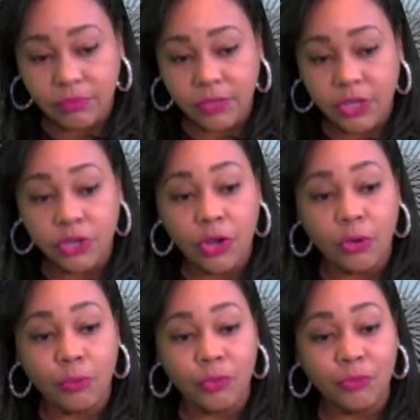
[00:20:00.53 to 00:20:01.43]

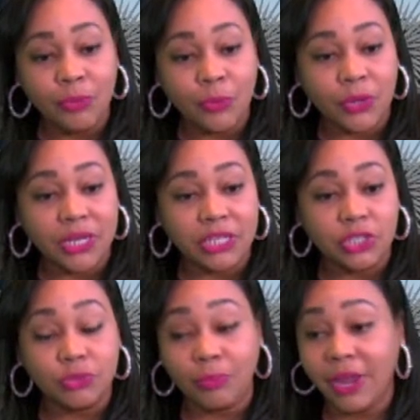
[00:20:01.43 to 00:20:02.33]
Movement
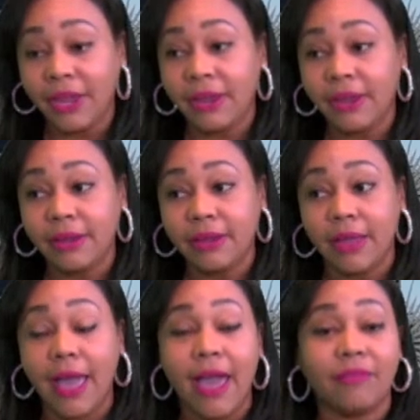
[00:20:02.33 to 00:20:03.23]
Mortgage may
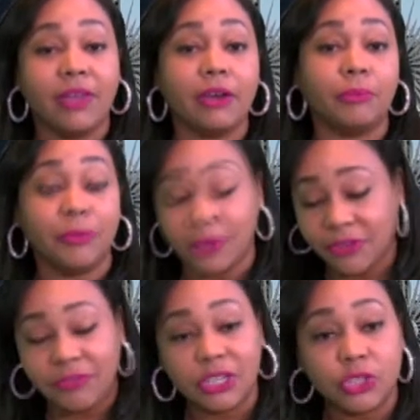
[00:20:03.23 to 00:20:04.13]
have that'll be
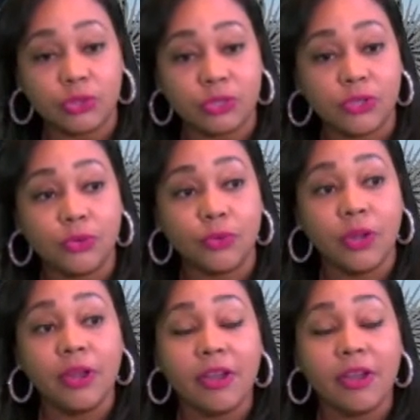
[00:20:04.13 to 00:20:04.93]
beneficial to